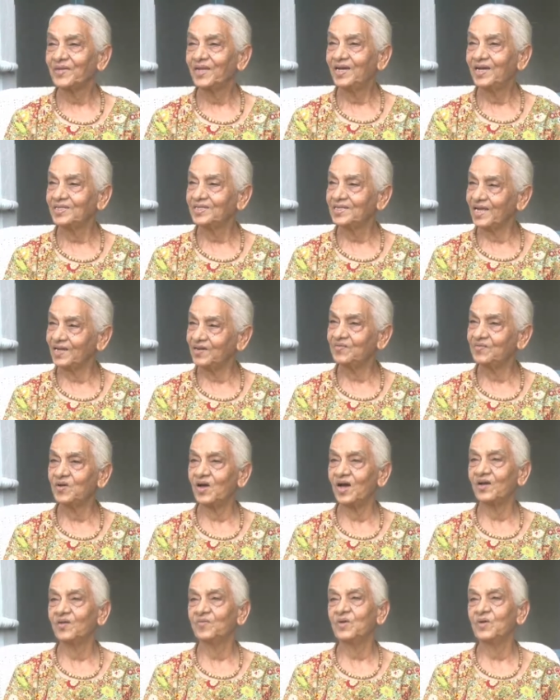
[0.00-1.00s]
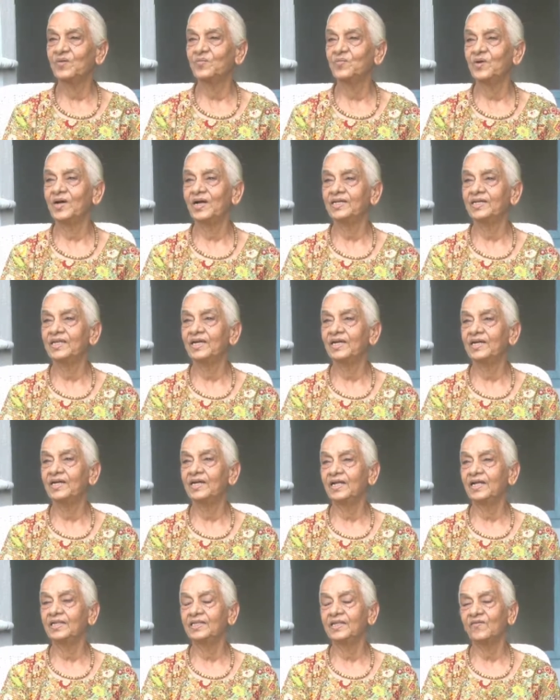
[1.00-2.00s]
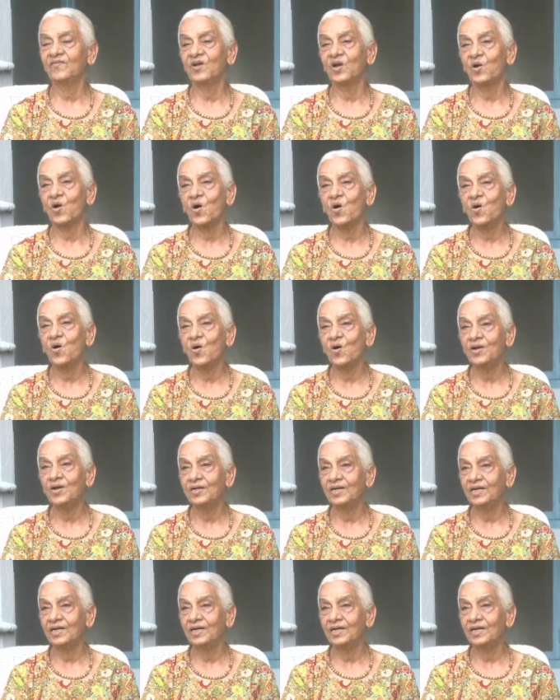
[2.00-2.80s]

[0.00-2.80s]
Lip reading: And then we went there and they were all,